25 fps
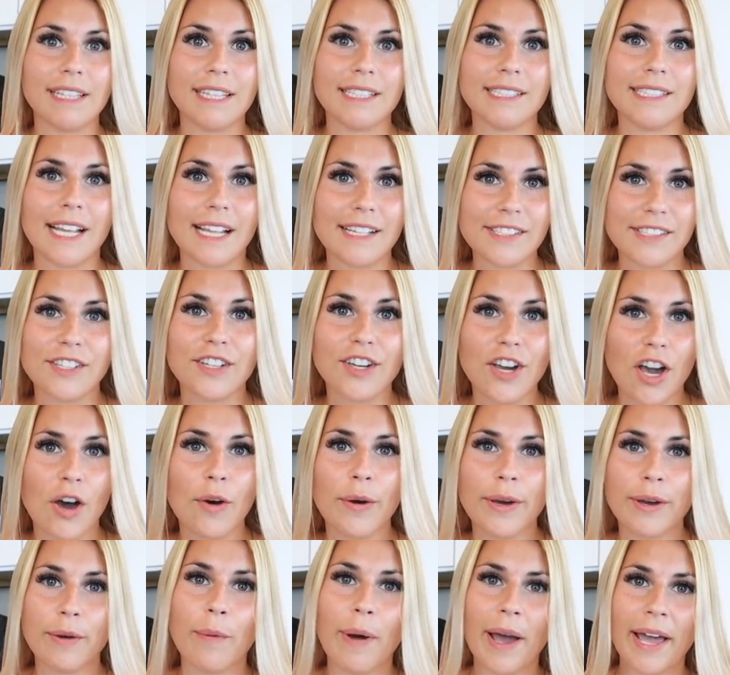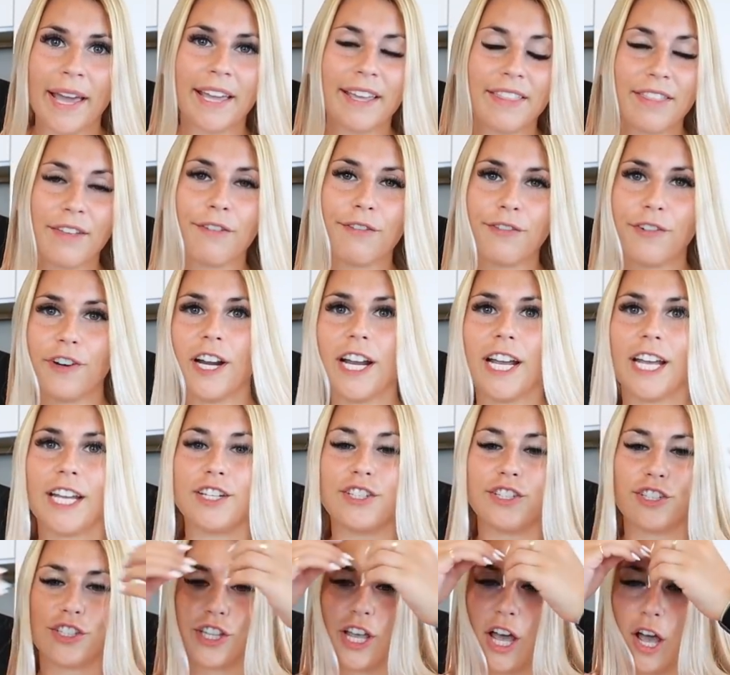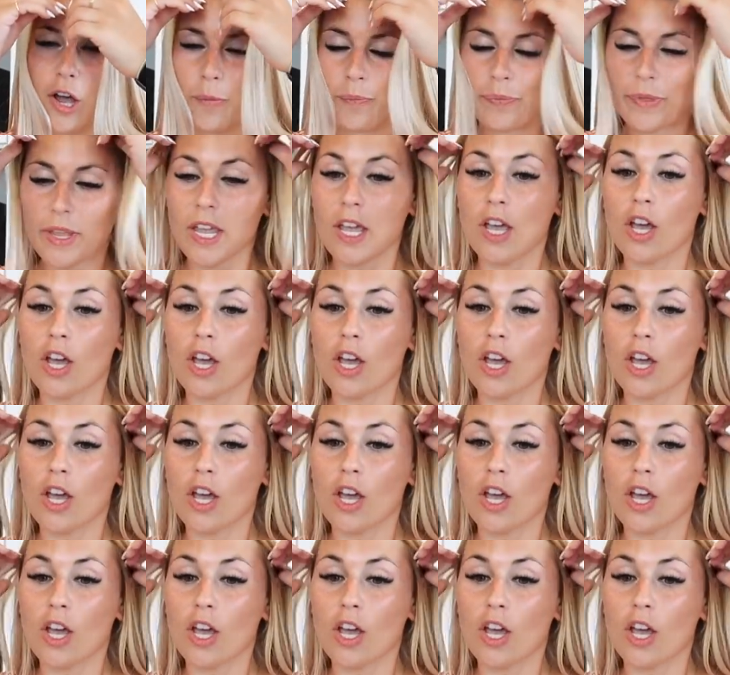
this has to go away in the fridge. So